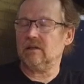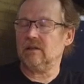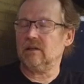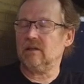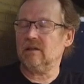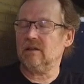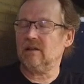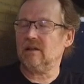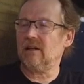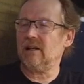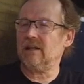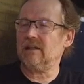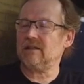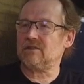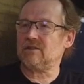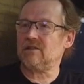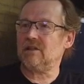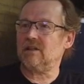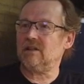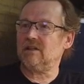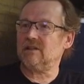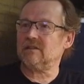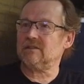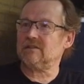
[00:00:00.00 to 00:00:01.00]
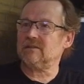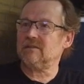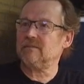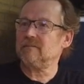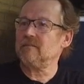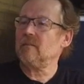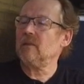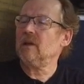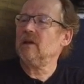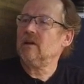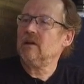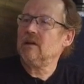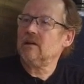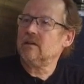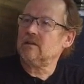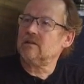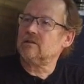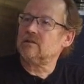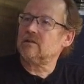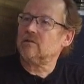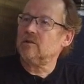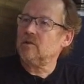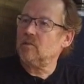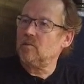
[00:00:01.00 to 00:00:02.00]
uh, glass jars.
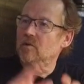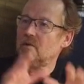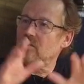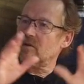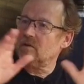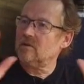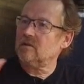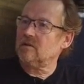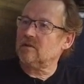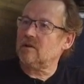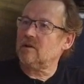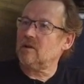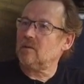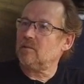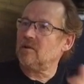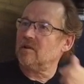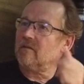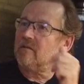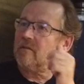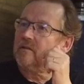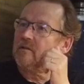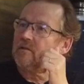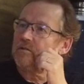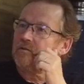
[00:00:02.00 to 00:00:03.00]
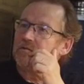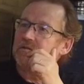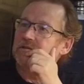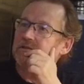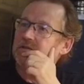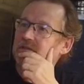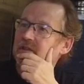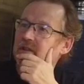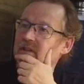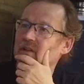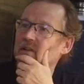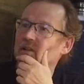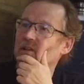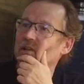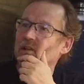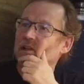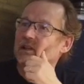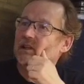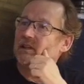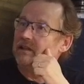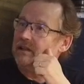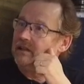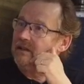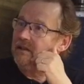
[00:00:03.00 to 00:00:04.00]
So he bought a couple of those
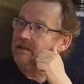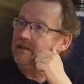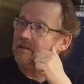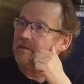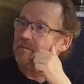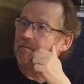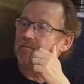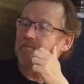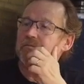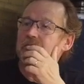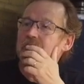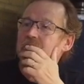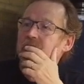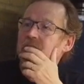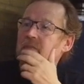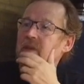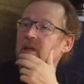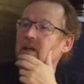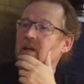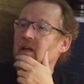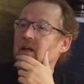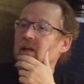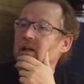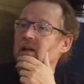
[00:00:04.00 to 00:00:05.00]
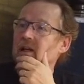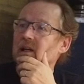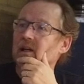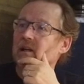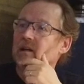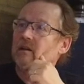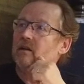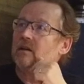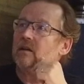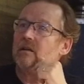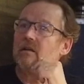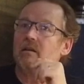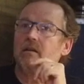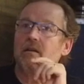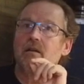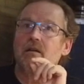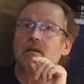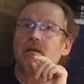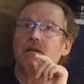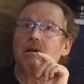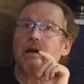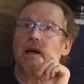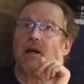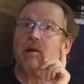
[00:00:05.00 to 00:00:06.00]
and cleaned them. And I,
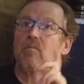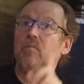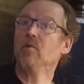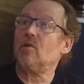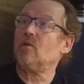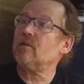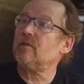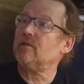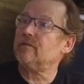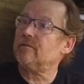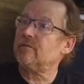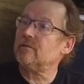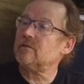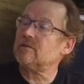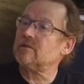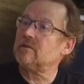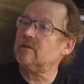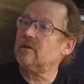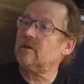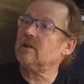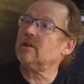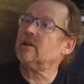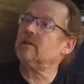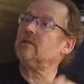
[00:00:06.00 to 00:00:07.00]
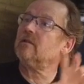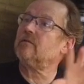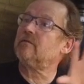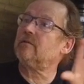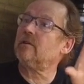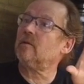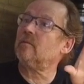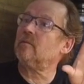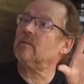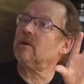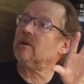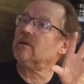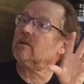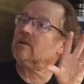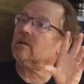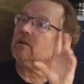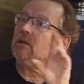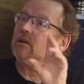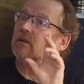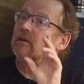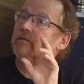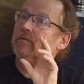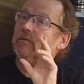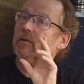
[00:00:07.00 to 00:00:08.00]
I bought the first honey from
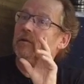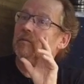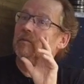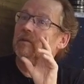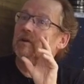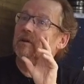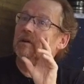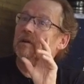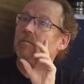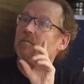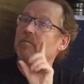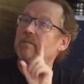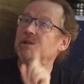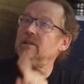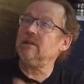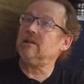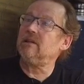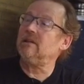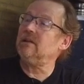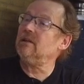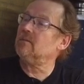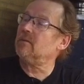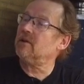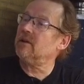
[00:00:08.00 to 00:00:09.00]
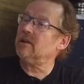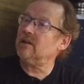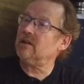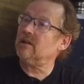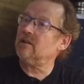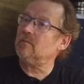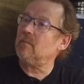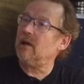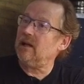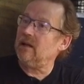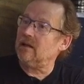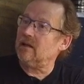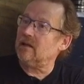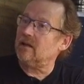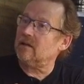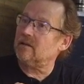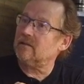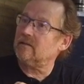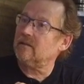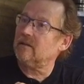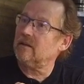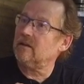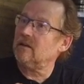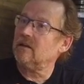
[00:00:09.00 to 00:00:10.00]
from a beekeeper here in Malling.
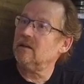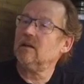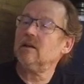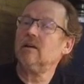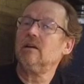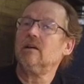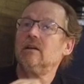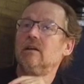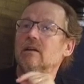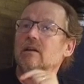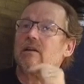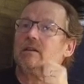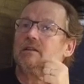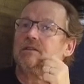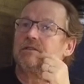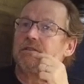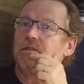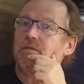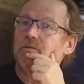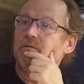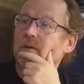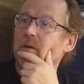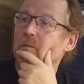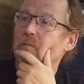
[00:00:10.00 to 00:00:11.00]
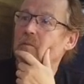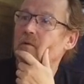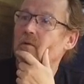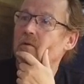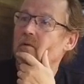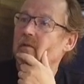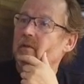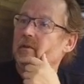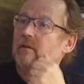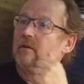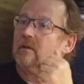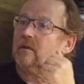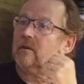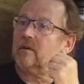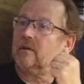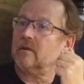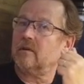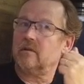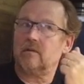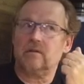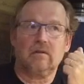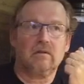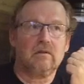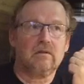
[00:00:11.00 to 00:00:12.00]
Mm -hmm. So I bought uh,
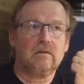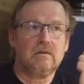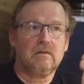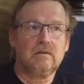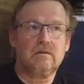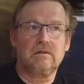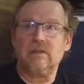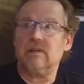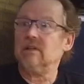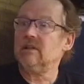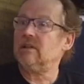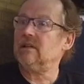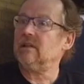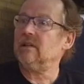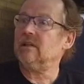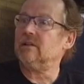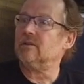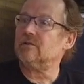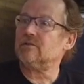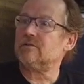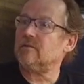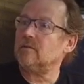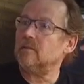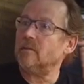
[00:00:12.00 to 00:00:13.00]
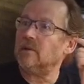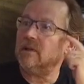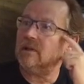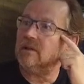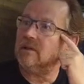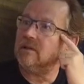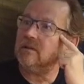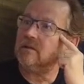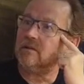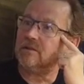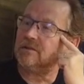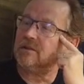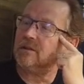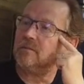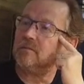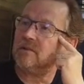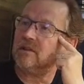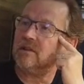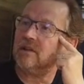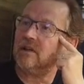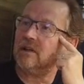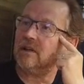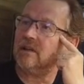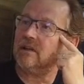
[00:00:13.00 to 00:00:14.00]
10 kilos from him or
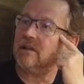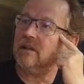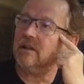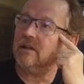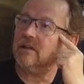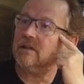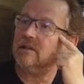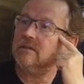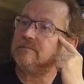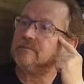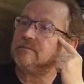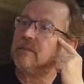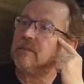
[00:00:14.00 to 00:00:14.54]
something like that.